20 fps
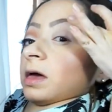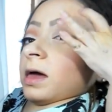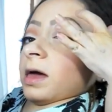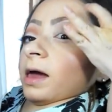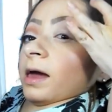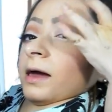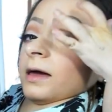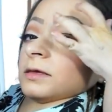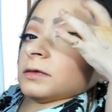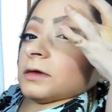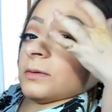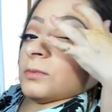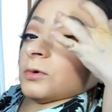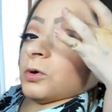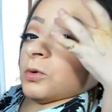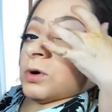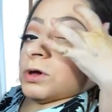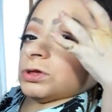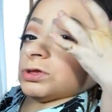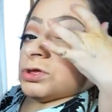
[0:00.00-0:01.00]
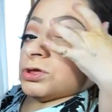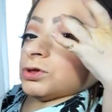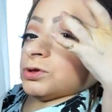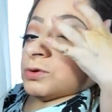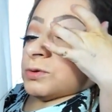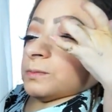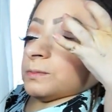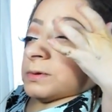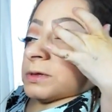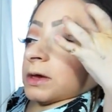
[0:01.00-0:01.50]
and I'm going
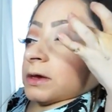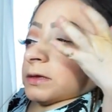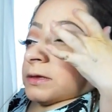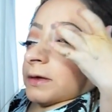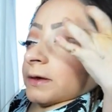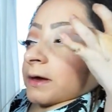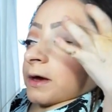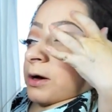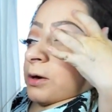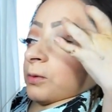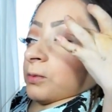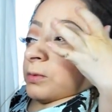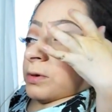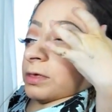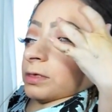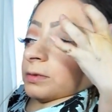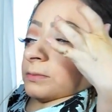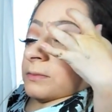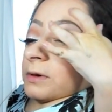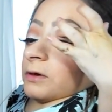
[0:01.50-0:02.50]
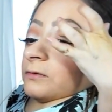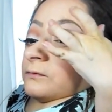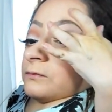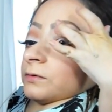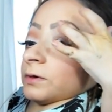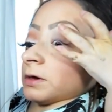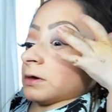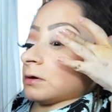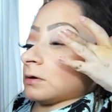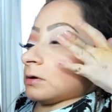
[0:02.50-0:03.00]
to blend it out with my
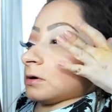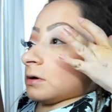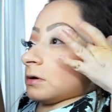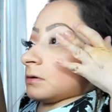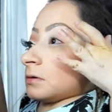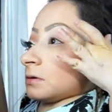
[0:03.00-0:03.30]
finger.